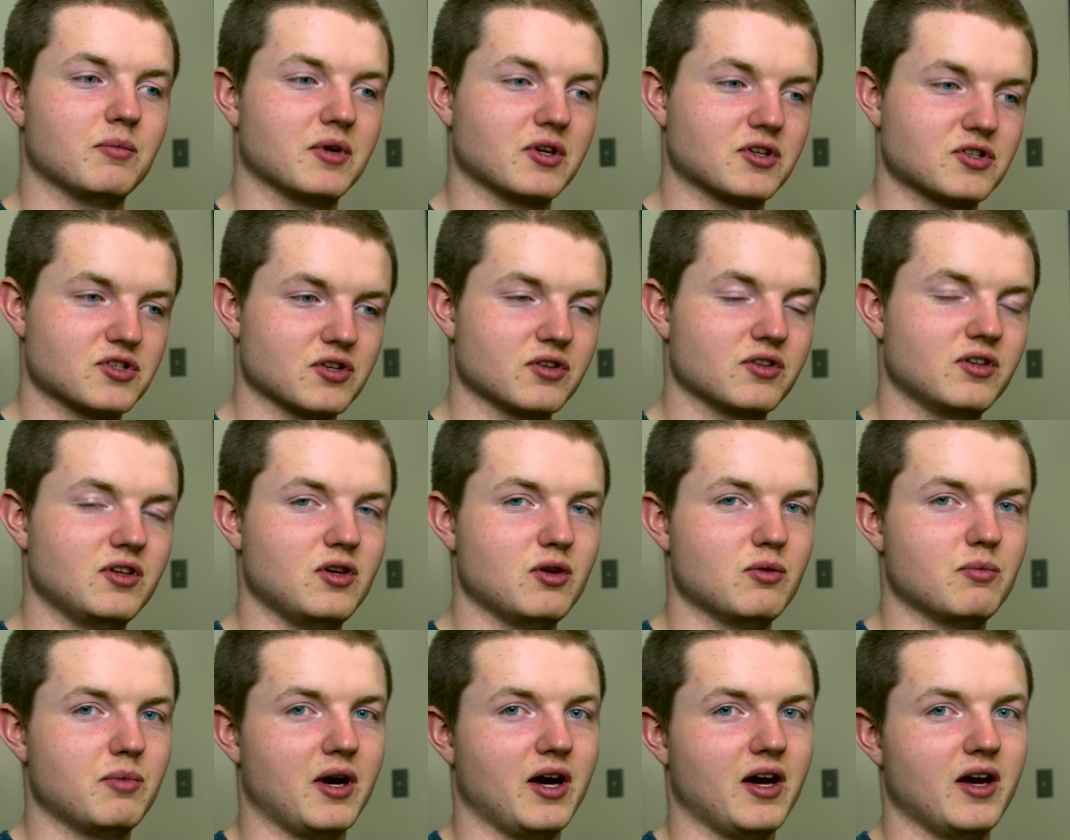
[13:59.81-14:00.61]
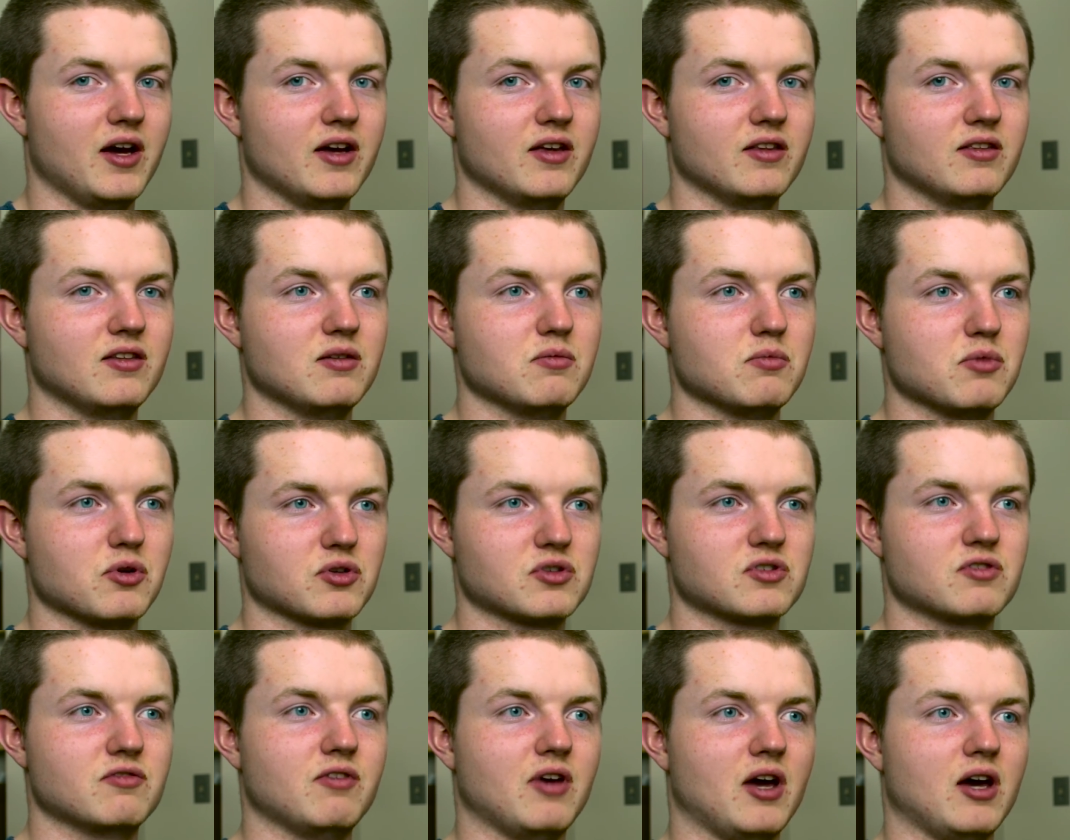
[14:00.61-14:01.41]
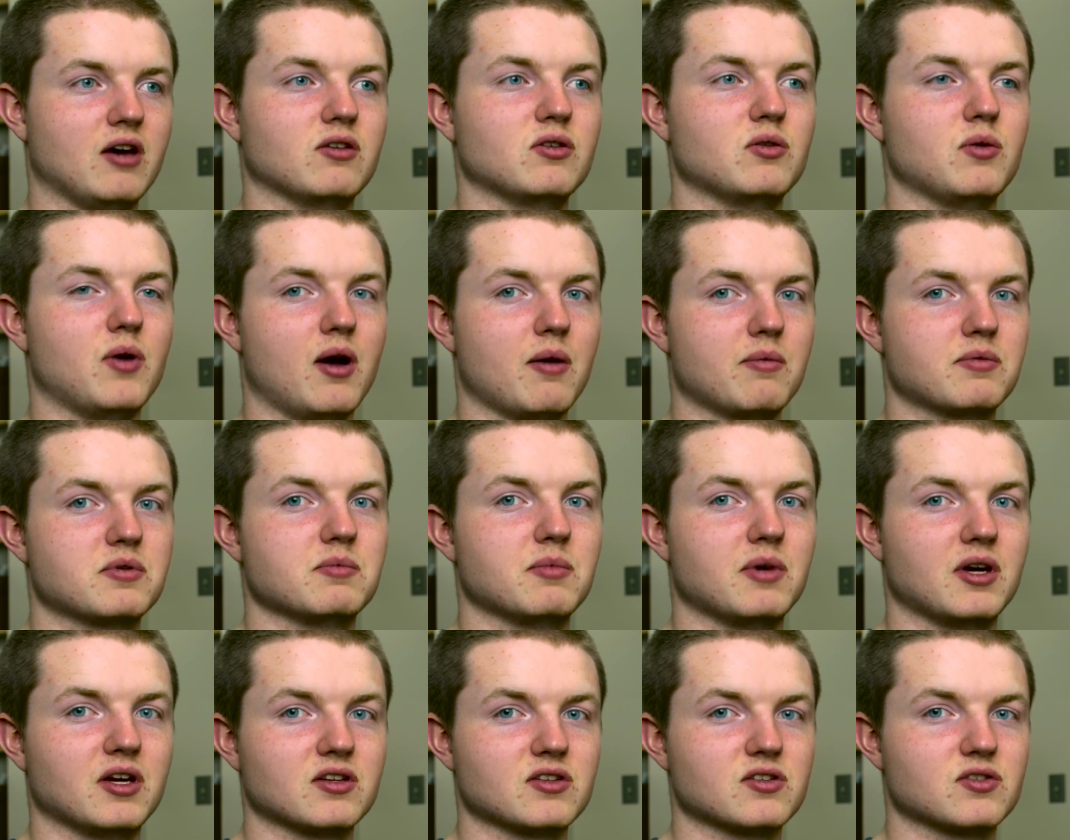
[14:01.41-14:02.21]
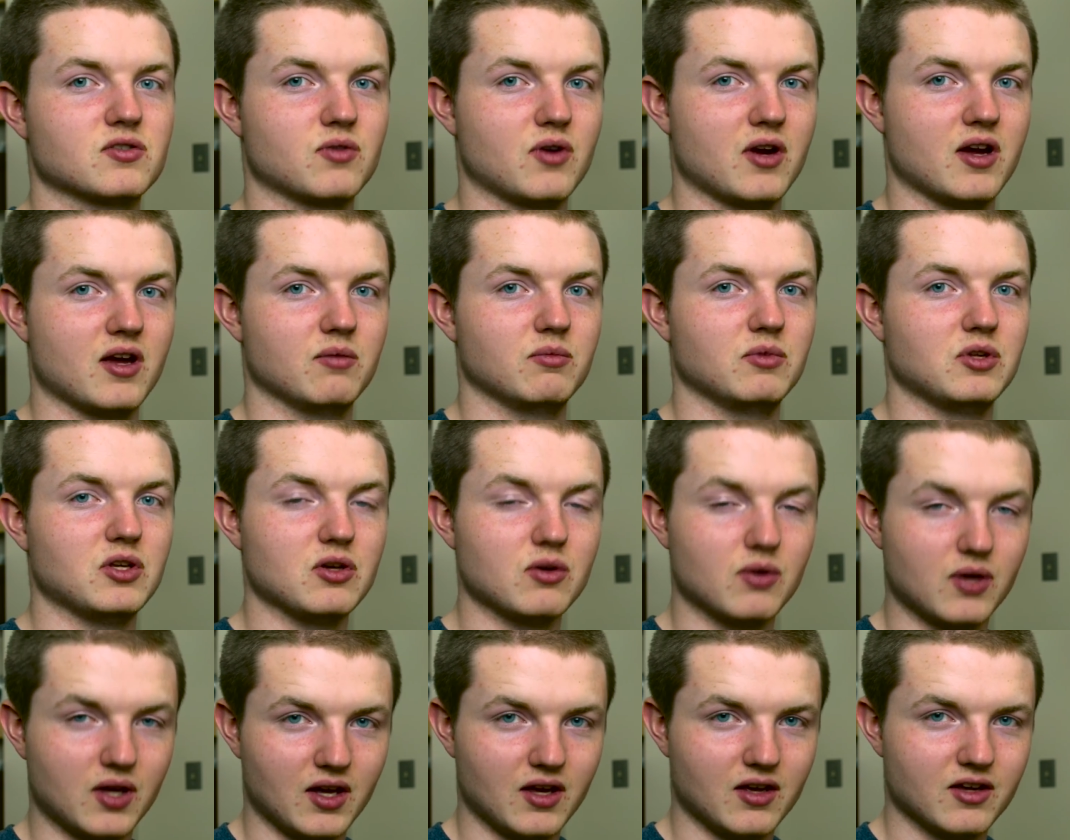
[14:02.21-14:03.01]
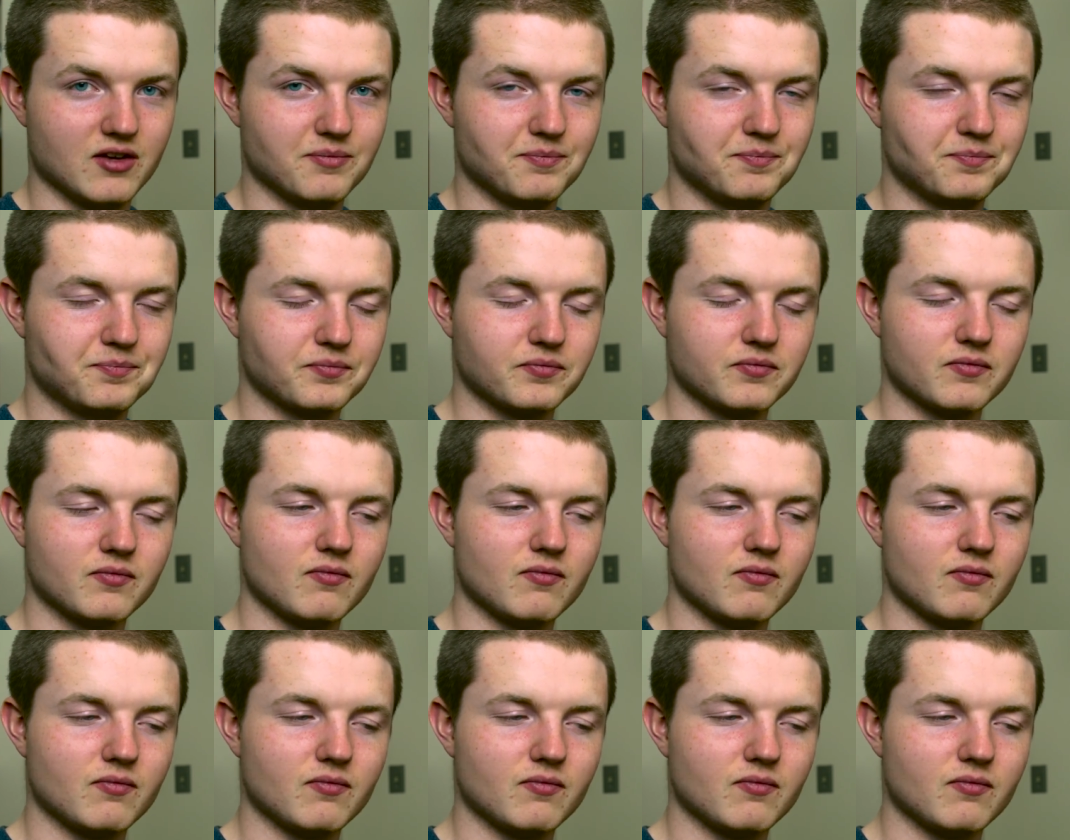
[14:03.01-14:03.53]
make sure that you buy the most value-optimized RAM that you can,